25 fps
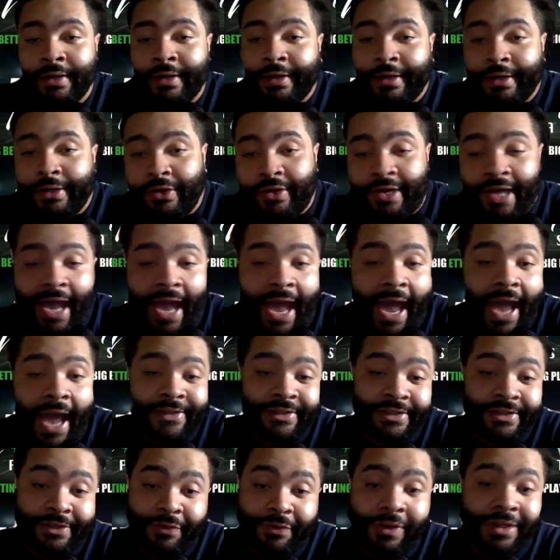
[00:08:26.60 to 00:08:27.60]
You can
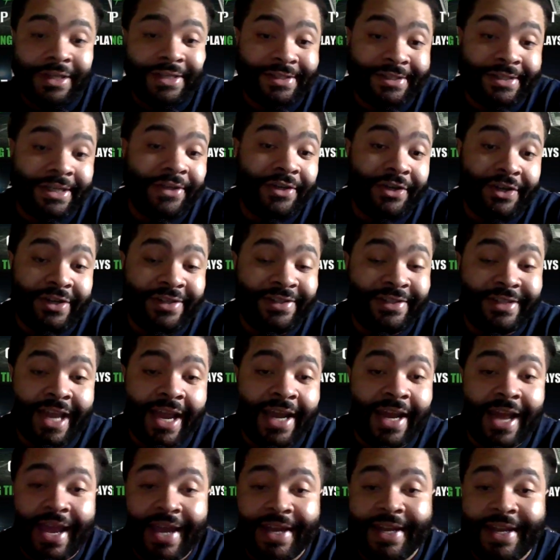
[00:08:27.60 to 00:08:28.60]
actually really sit there and
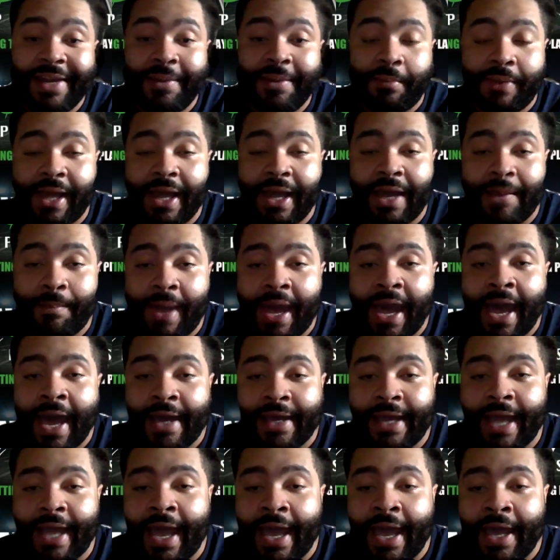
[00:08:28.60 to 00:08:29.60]
say that he didn't play a
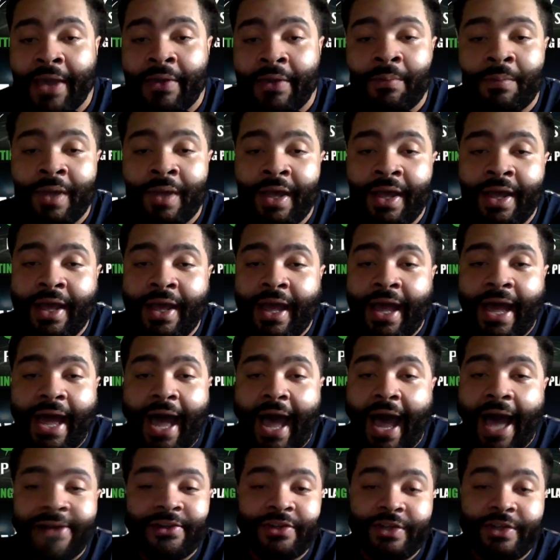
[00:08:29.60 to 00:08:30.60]
bad game.
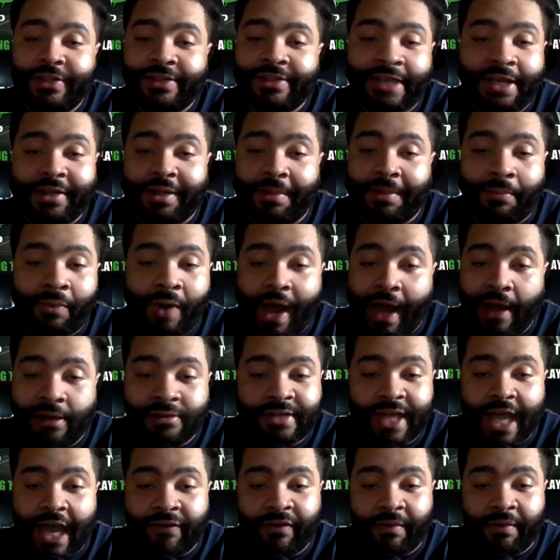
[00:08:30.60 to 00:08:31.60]
I just think the
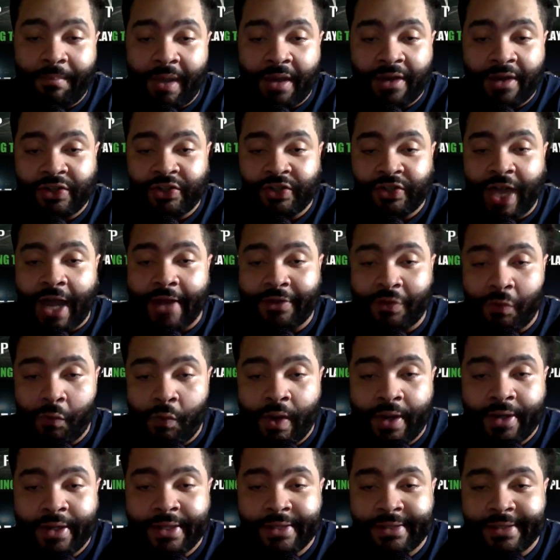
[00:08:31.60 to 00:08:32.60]
Browns have a better shot to
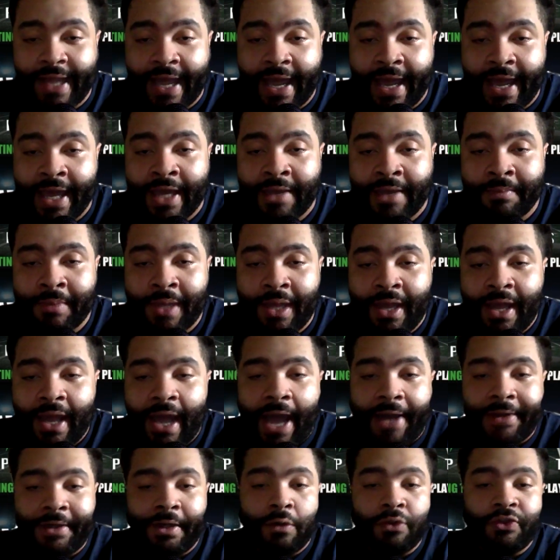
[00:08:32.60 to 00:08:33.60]
win this game.
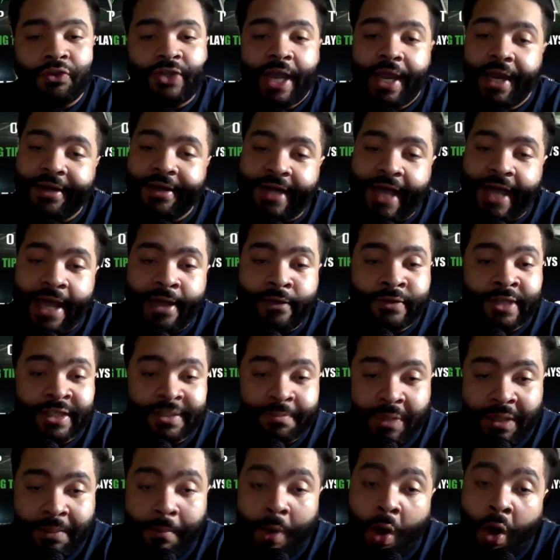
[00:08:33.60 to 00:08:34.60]
I know Jane Daniels has
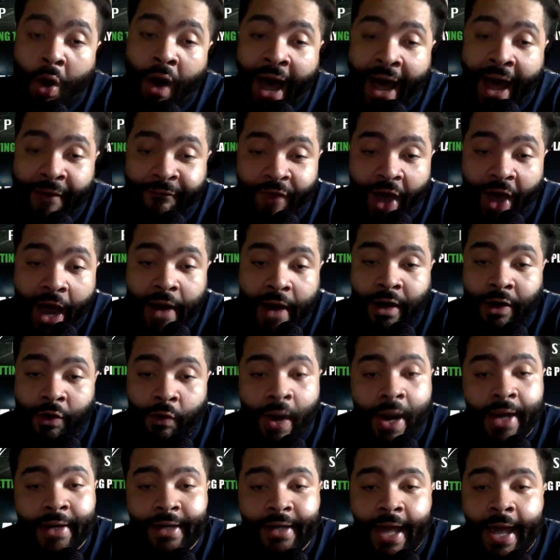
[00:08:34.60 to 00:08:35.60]
been on fire
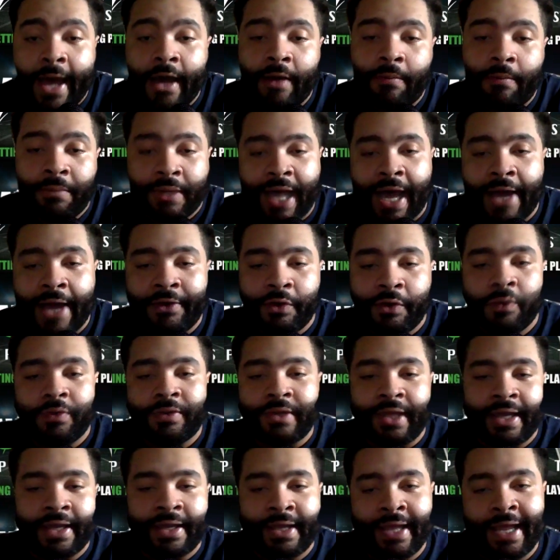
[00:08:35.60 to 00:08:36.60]
right now, but I do
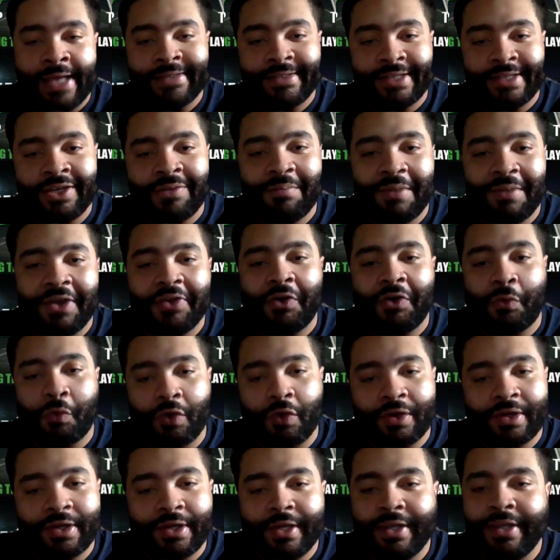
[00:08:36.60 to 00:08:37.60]
think it has him being a
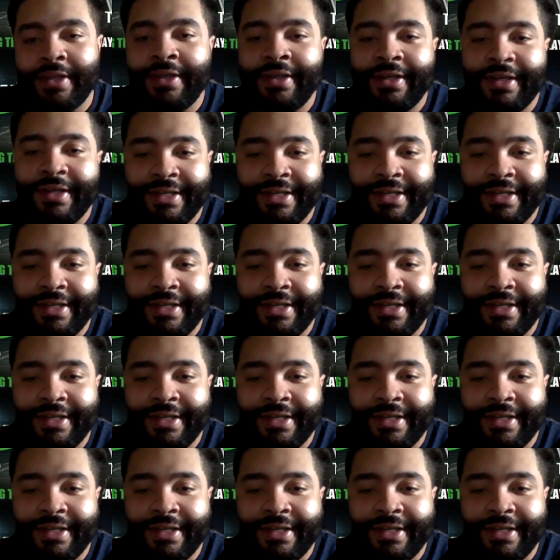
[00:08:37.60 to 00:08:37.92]
rookie.